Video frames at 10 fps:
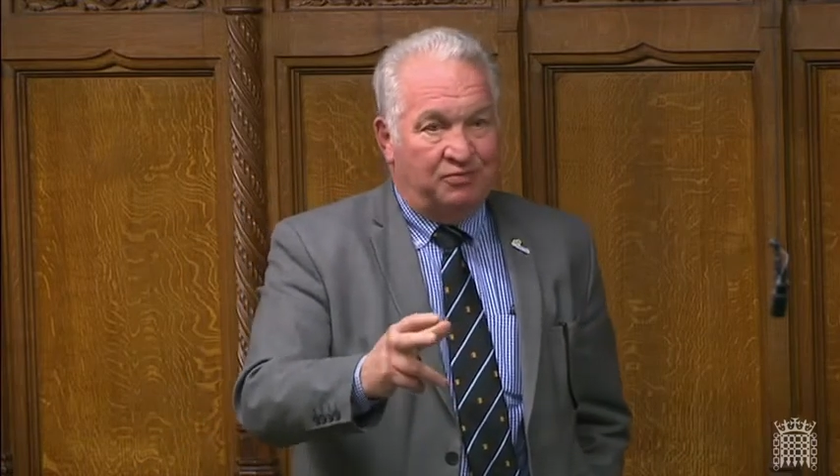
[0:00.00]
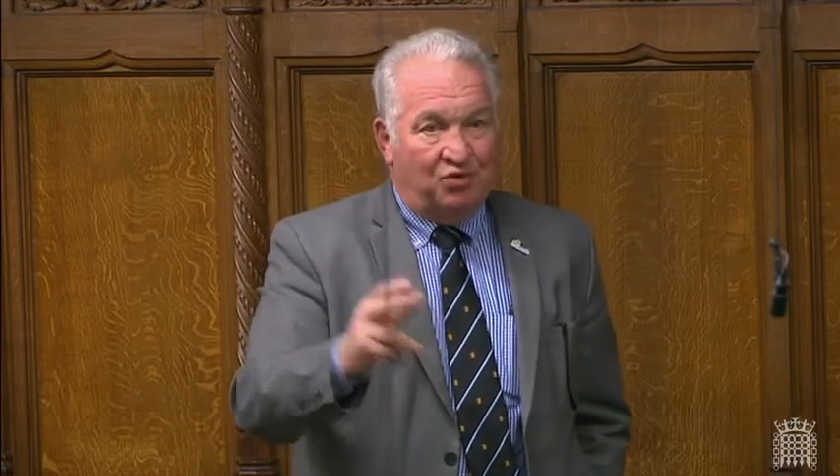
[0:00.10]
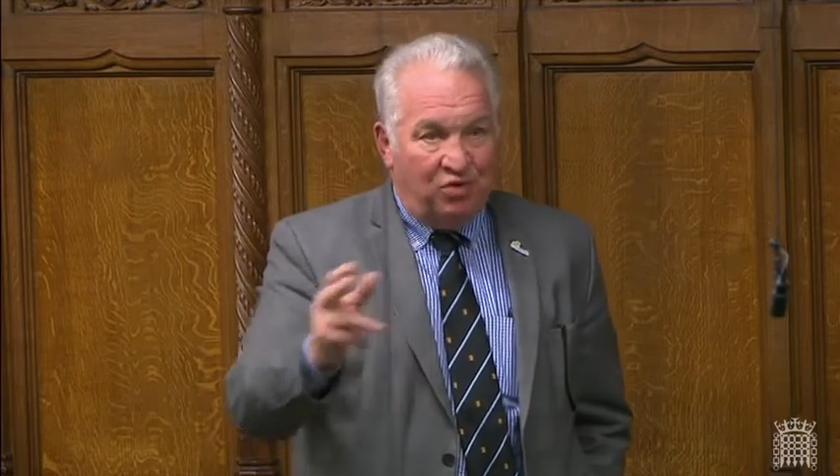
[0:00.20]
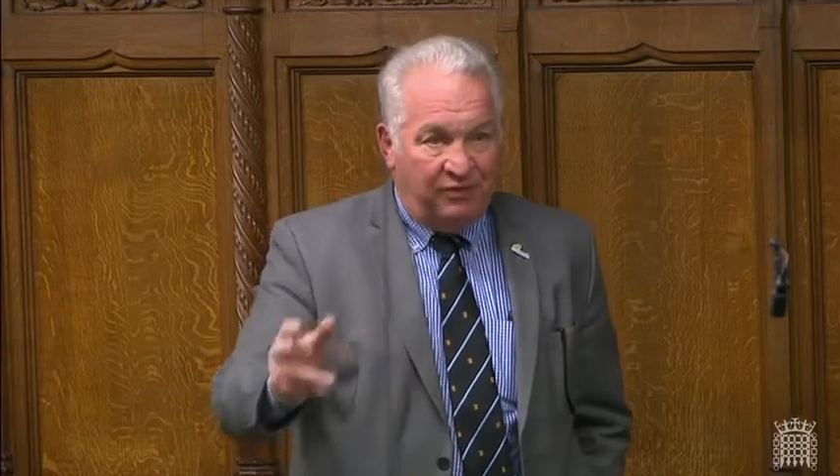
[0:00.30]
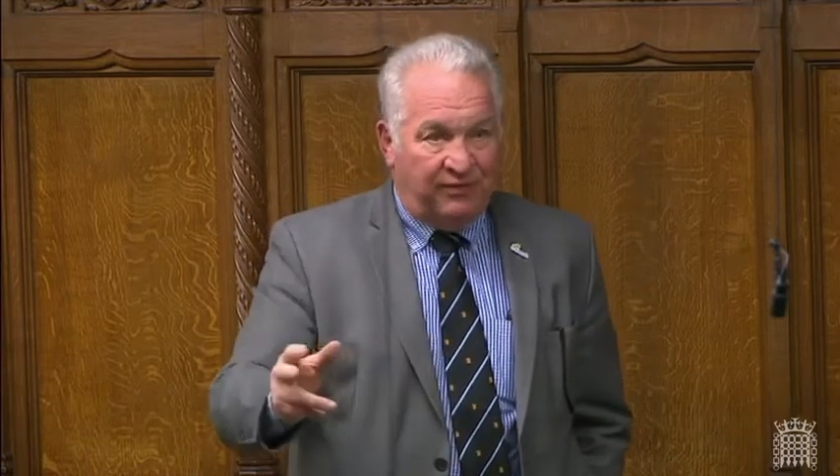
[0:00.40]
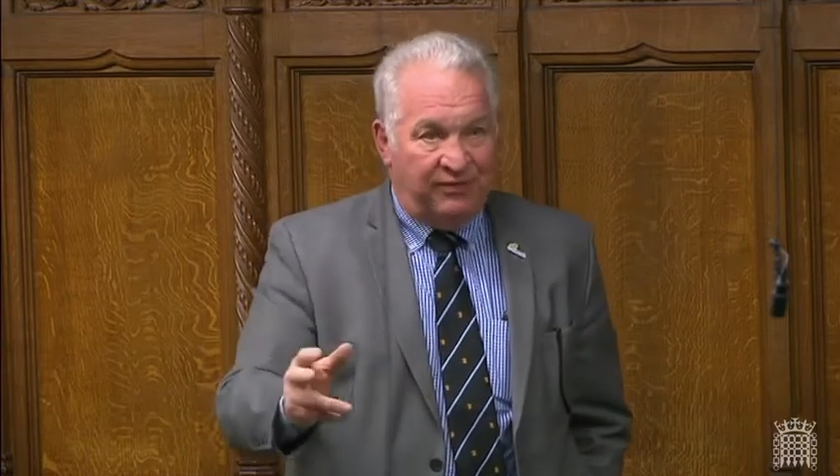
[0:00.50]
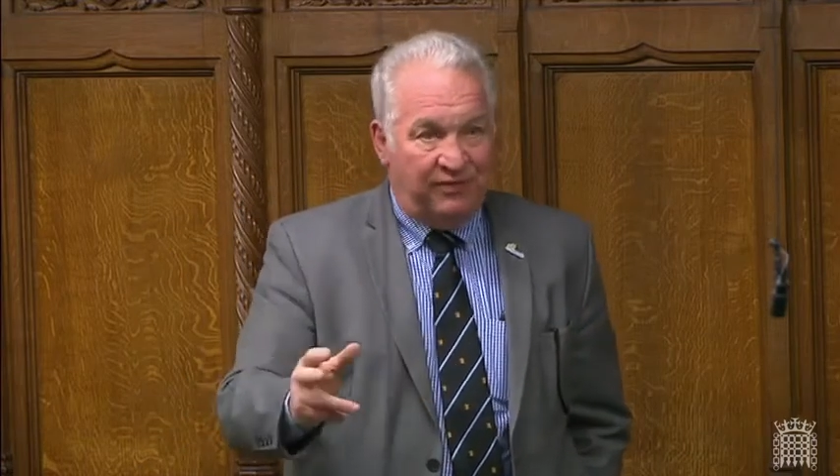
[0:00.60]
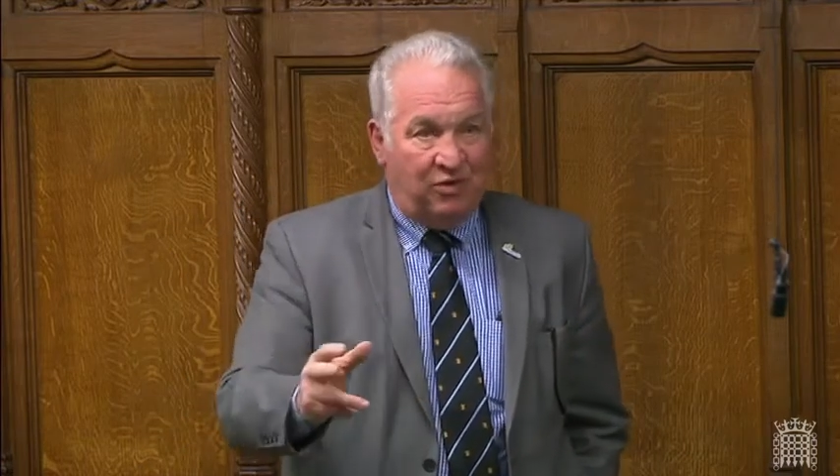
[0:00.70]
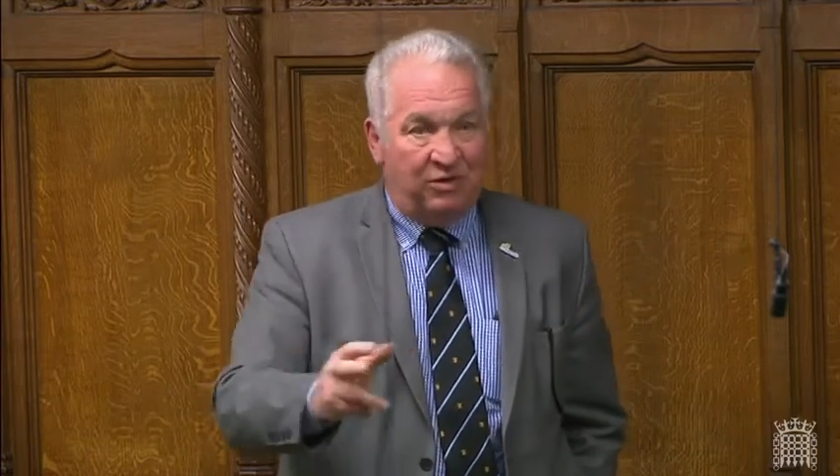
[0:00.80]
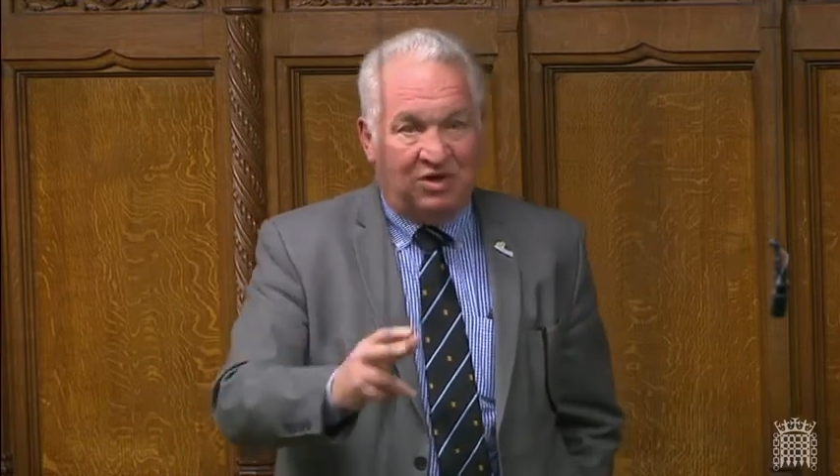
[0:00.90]

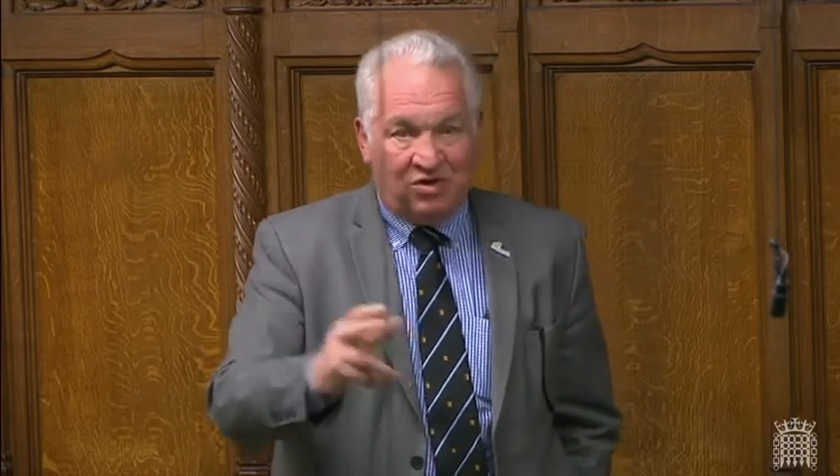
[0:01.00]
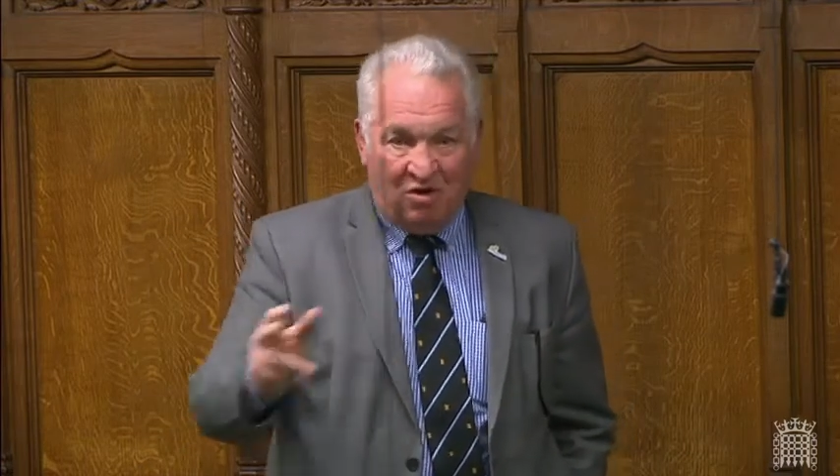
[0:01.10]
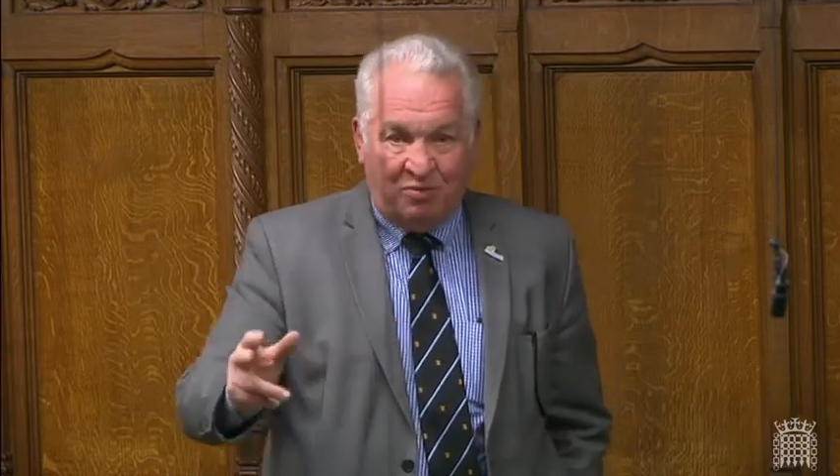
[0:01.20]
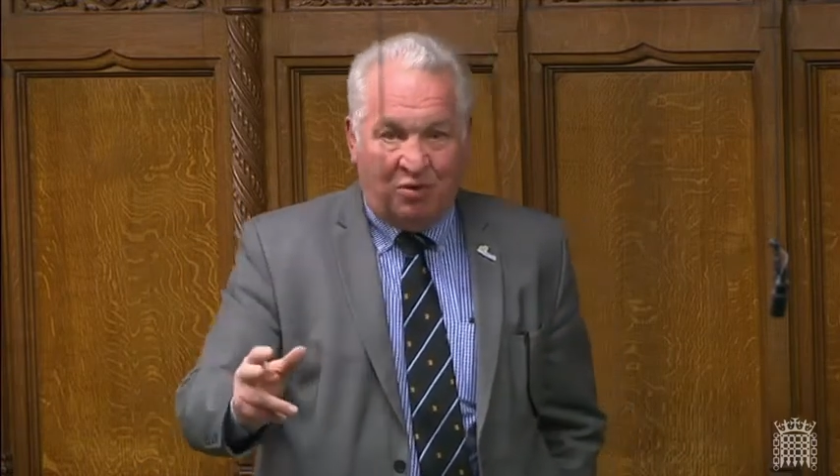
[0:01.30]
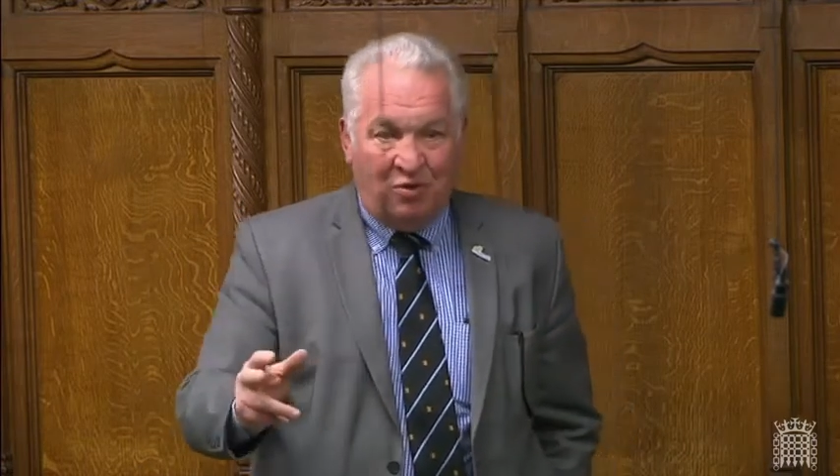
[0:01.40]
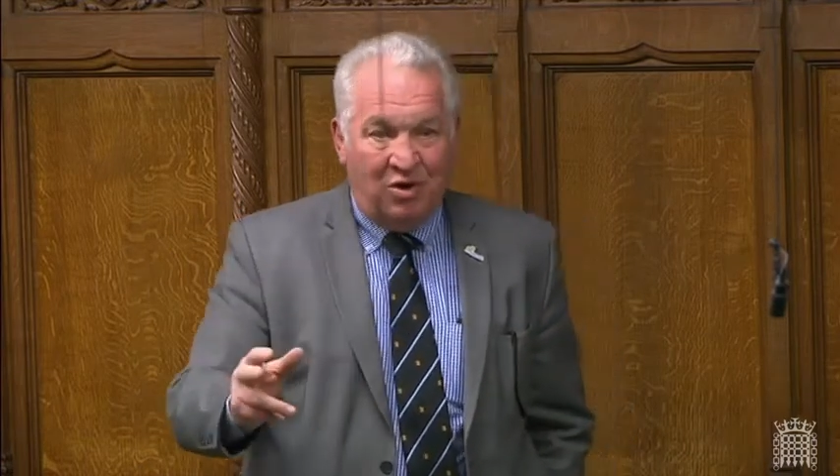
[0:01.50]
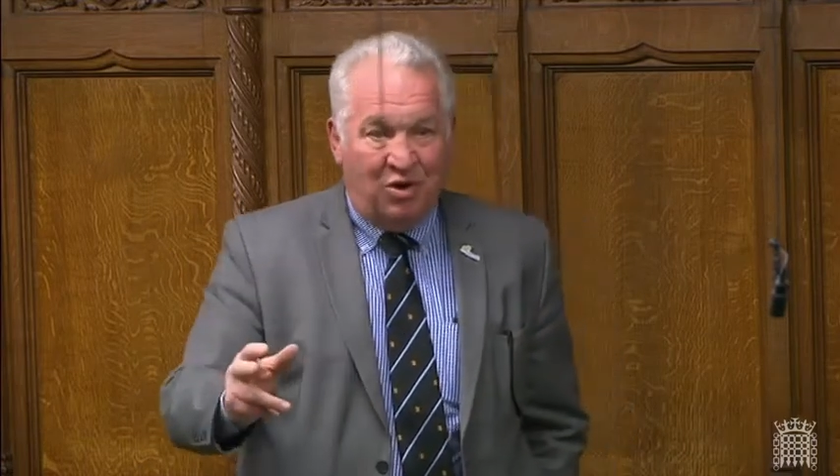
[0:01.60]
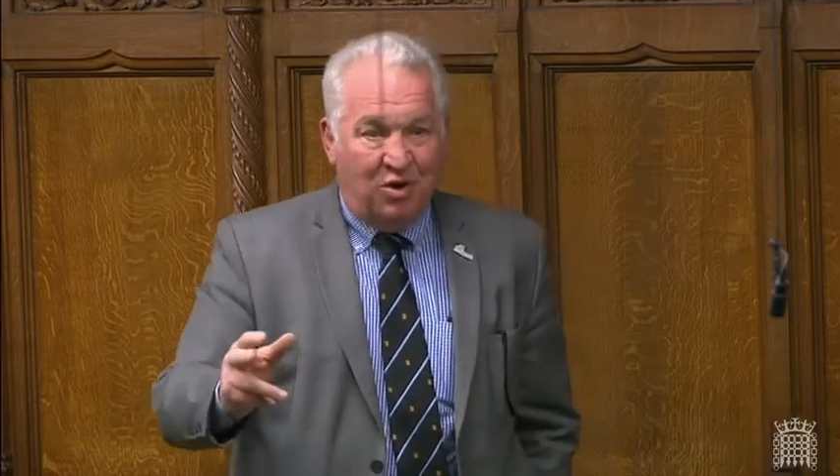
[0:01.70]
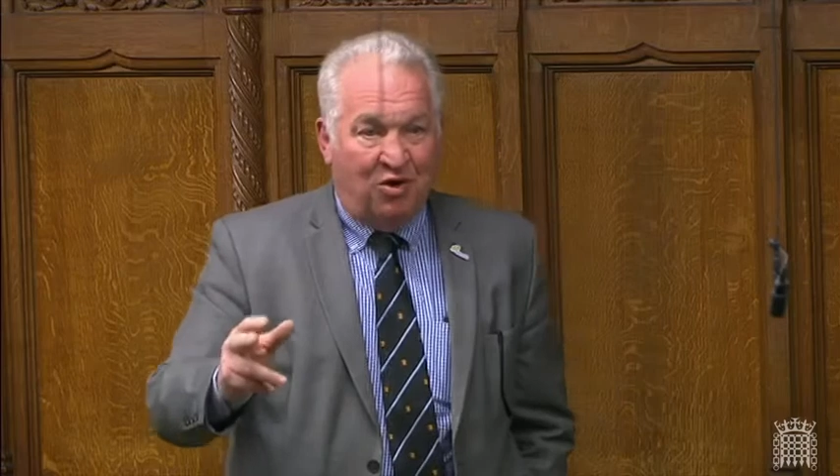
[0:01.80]
proof or example